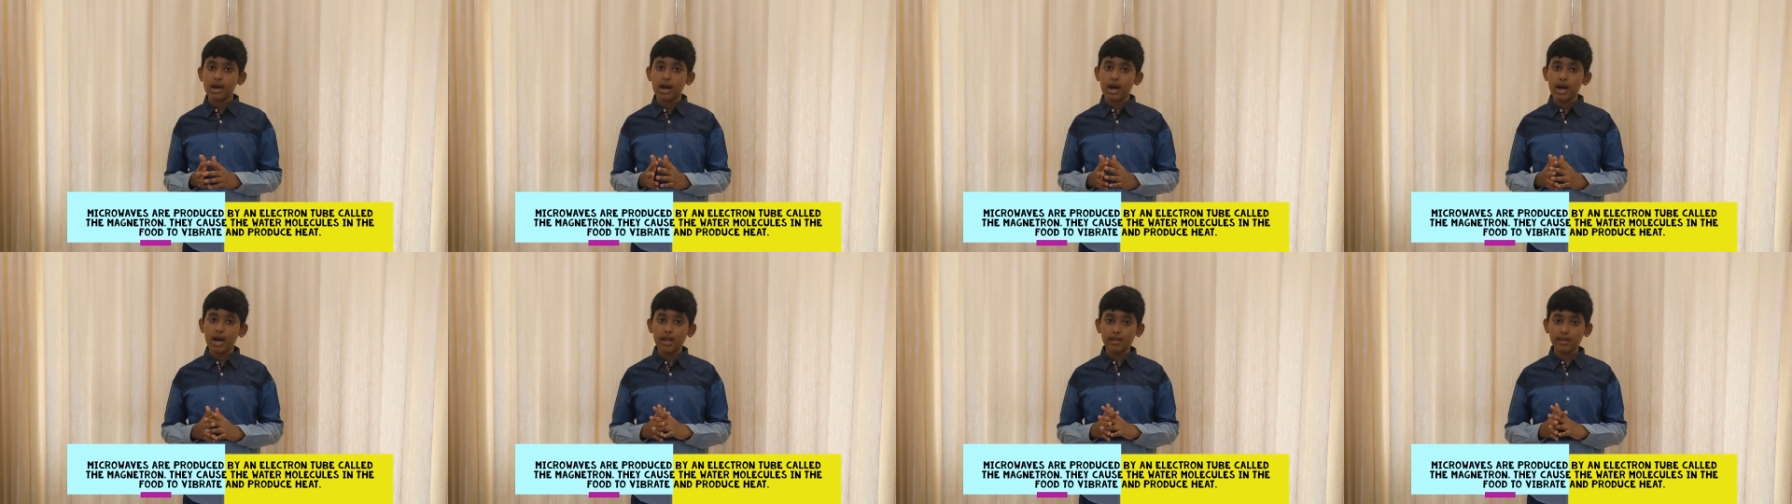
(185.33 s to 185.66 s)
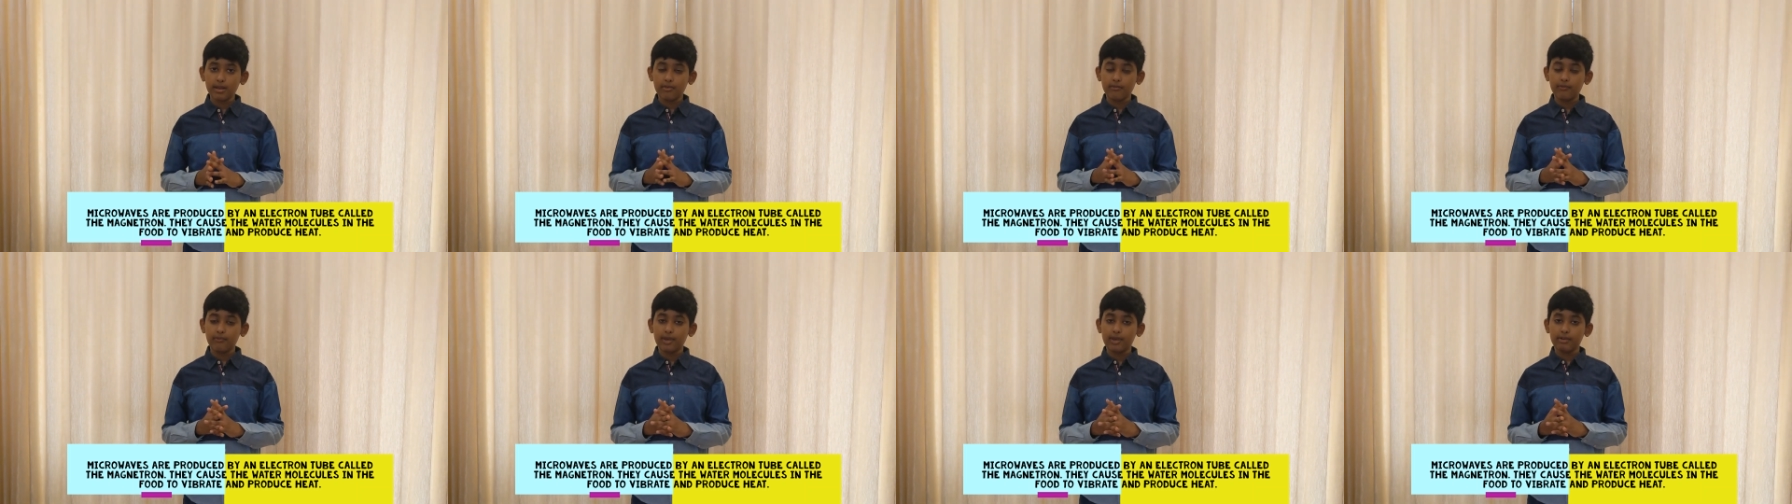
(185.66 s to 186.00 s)

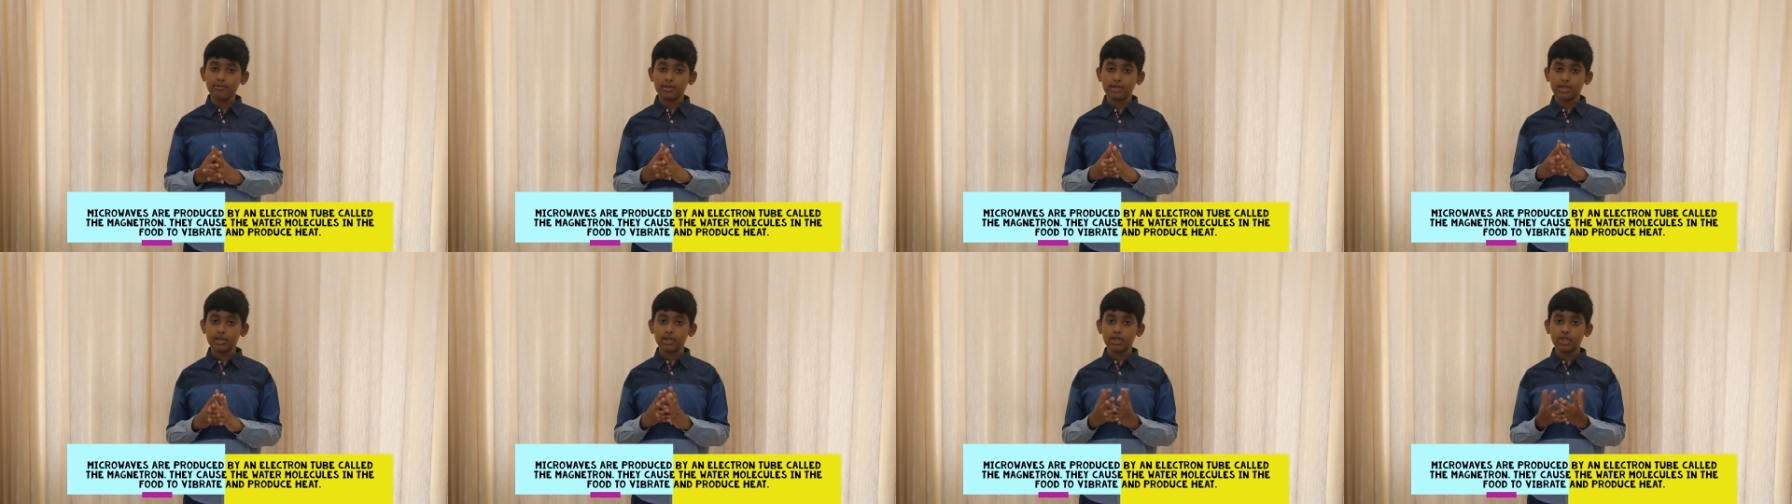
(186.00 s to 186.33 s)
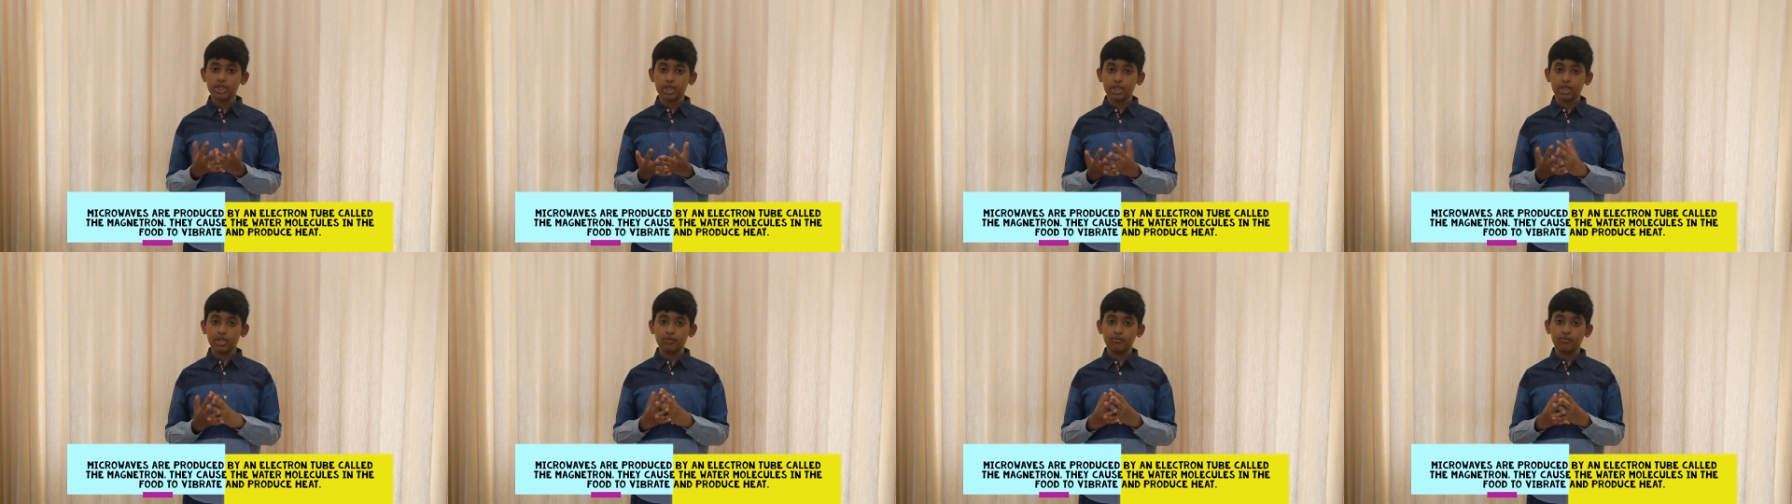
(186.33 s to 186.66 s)
Other waves can
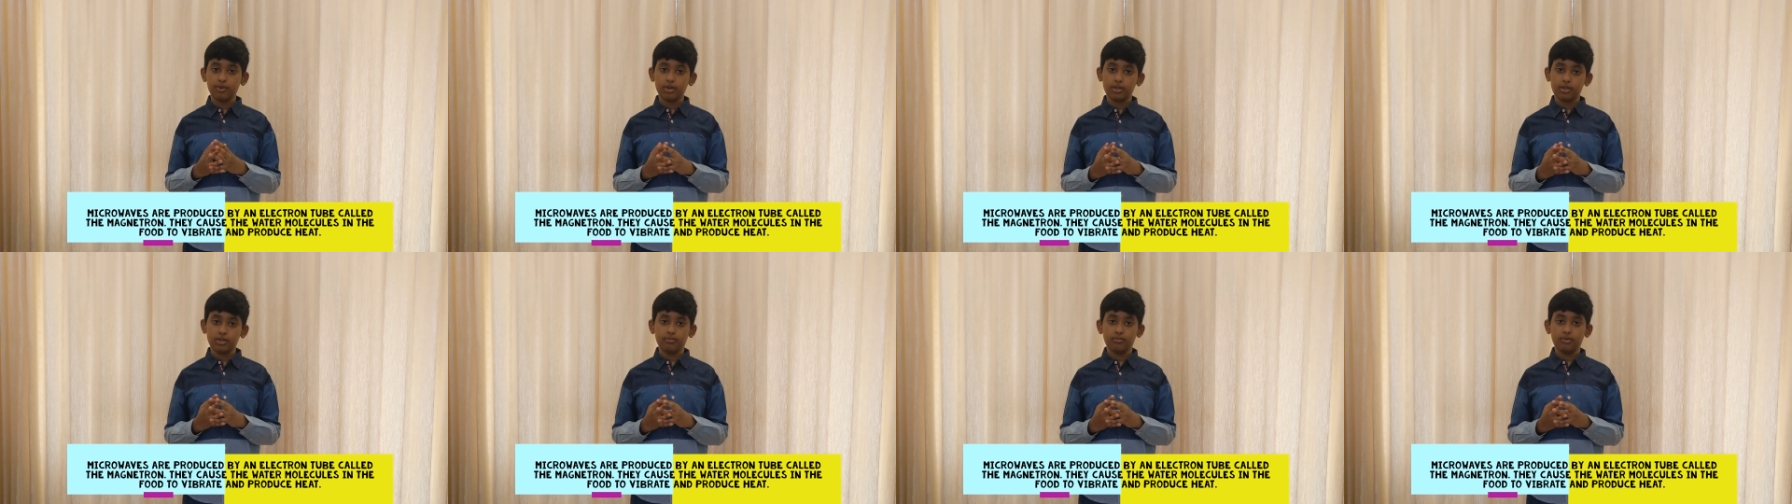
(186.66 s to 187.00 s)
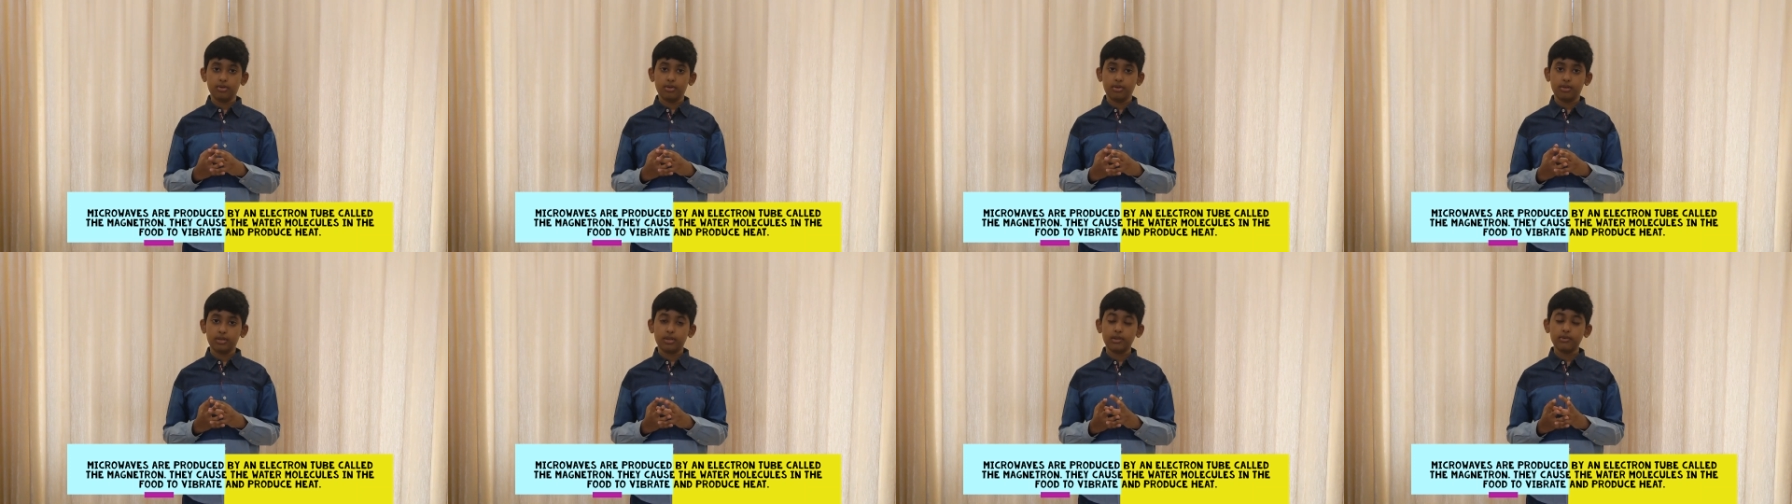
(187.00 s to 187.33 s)
jiggle water
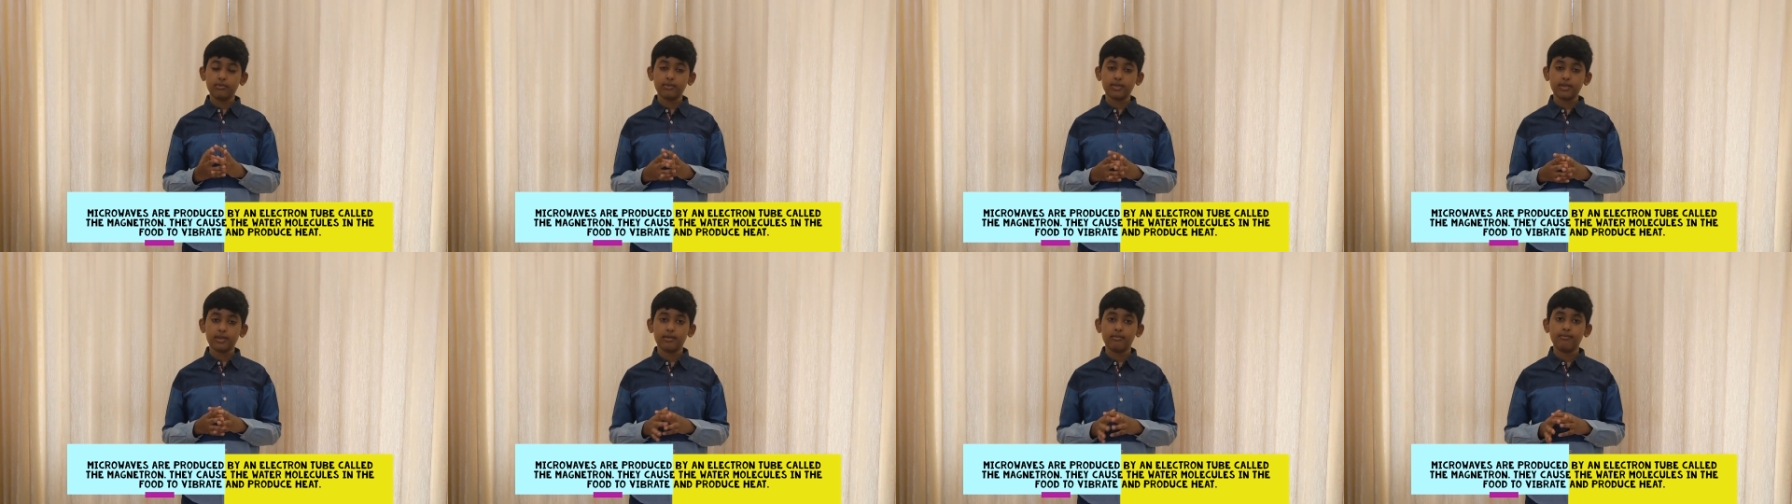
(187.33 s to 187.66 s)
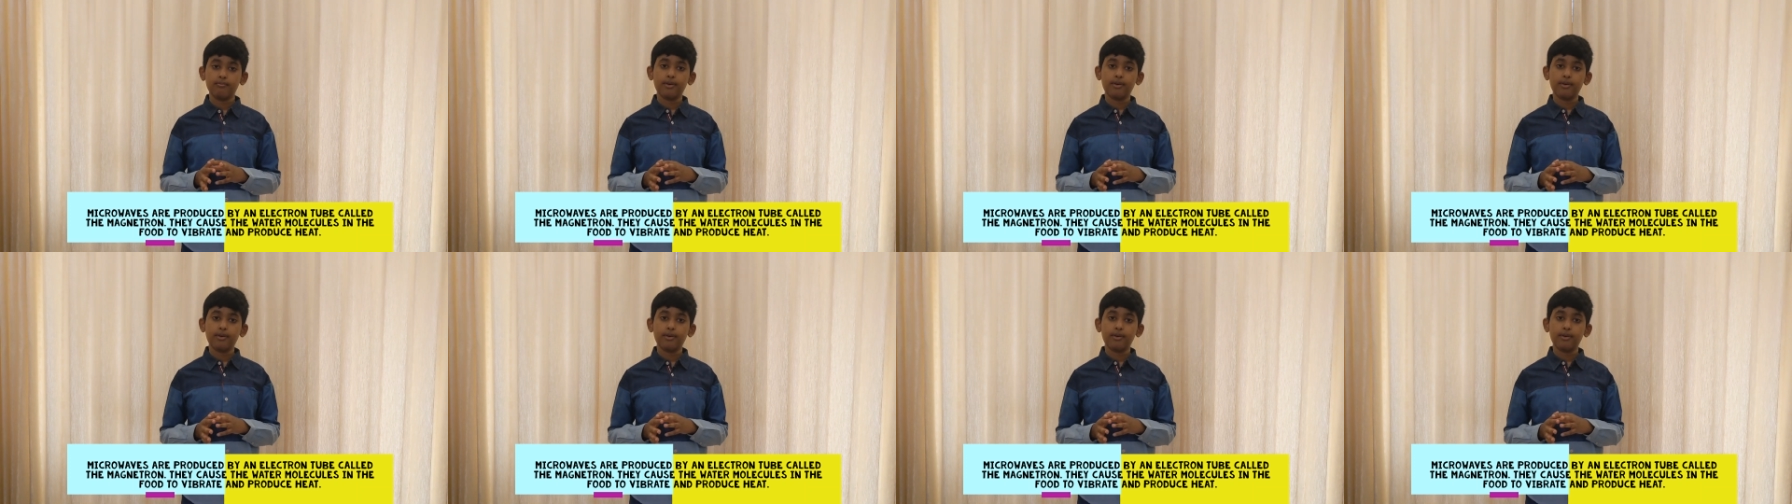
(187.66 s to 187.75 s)
molecules,